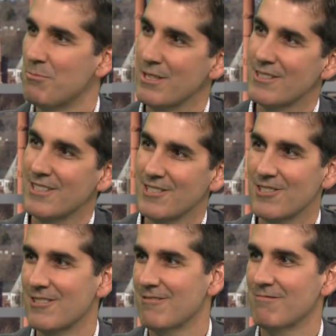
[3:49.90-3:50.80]
the
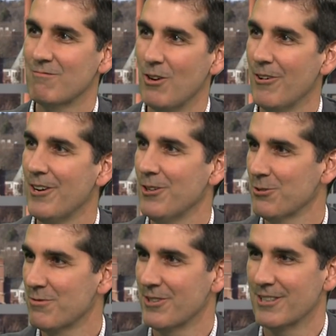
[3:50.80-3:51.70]
business
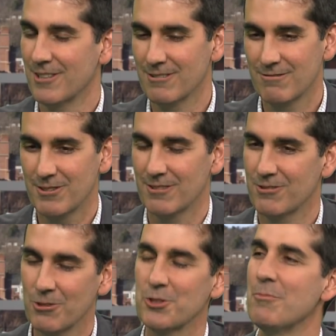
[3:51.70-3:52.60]
photos for your
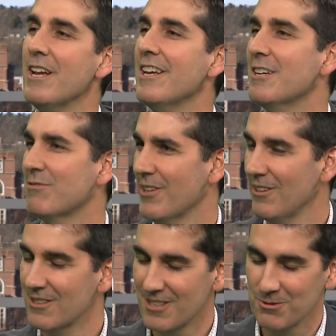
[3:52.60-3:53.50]
social media, for other
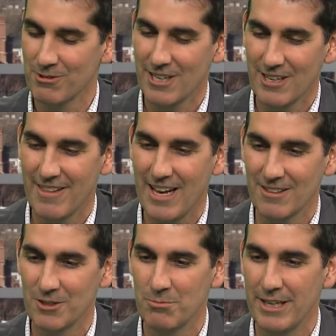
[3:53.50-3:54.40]
listings. We'll get into that in
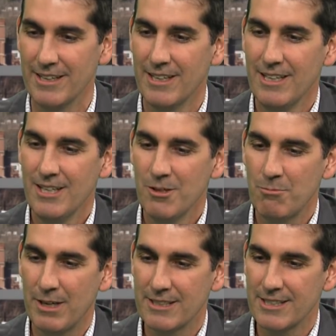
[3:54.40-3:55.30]
a little bit.
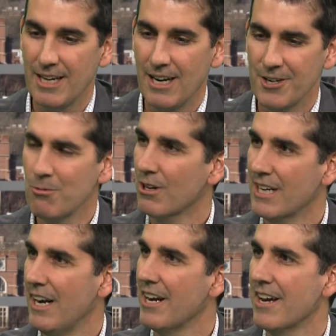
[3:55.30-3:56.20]
But are you
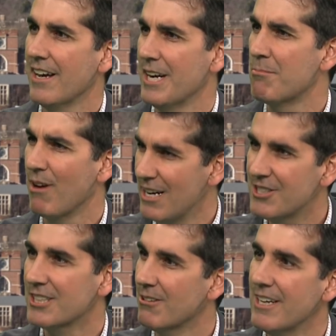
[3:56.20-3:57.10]
working on any
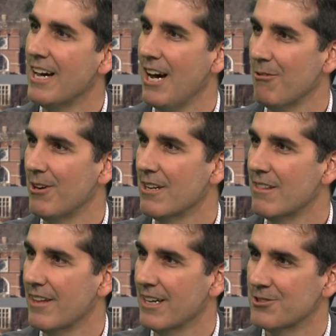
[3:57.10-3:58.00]
projects right now, or
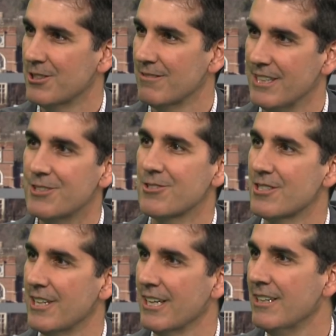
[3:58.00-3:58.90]
anything sort of
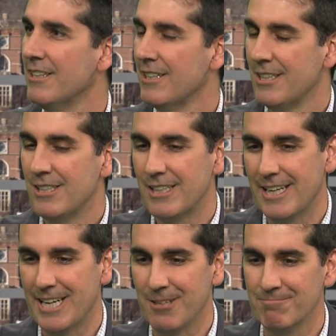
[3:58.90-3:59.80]
interesting
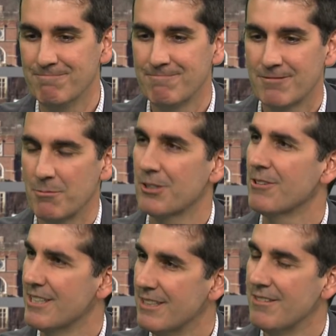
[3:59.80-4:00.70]
from a
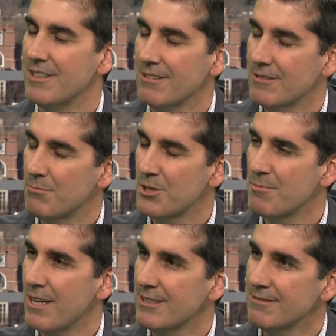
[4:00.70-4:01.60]
creativity
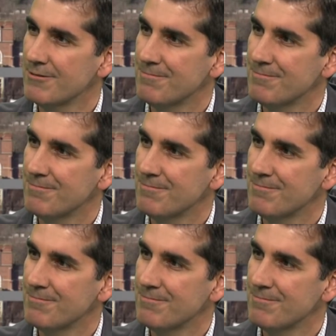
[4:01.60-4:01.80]
perspective?